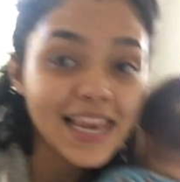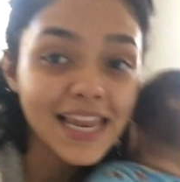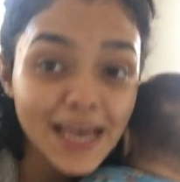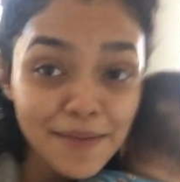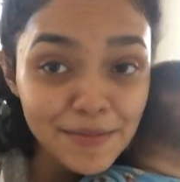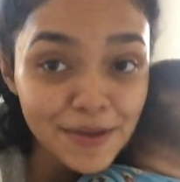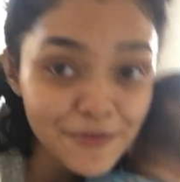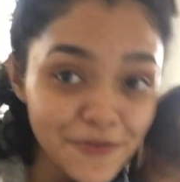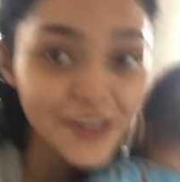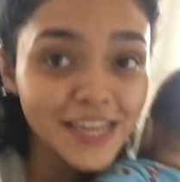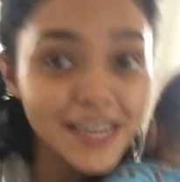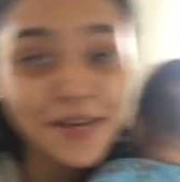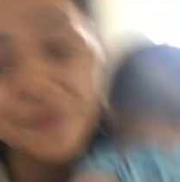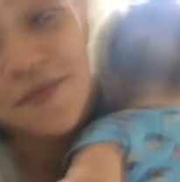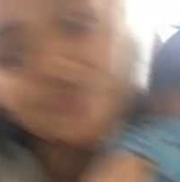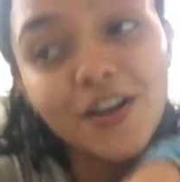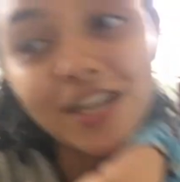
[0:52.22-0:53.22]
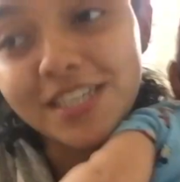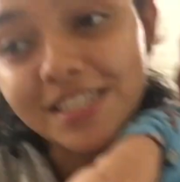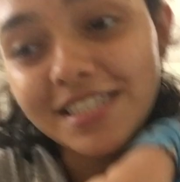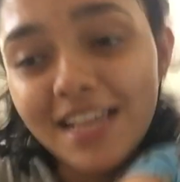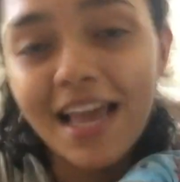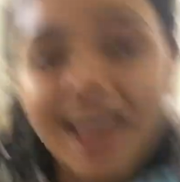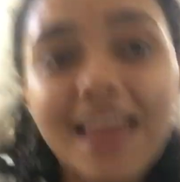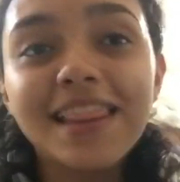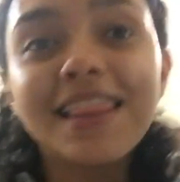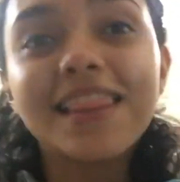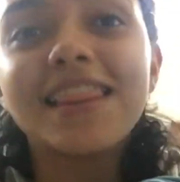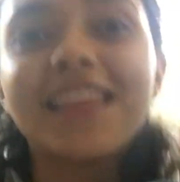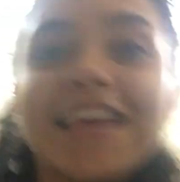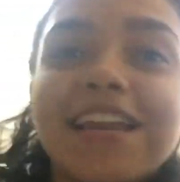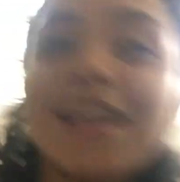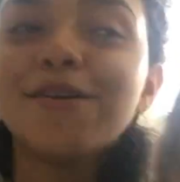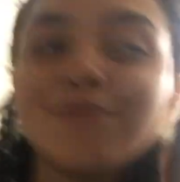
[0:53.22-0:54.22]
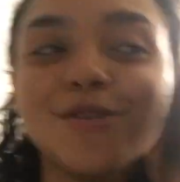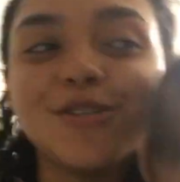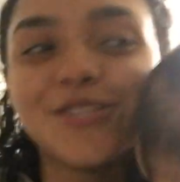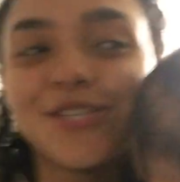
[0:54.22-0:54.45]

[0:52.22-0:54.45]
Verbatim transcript: Let me feed him first and then I will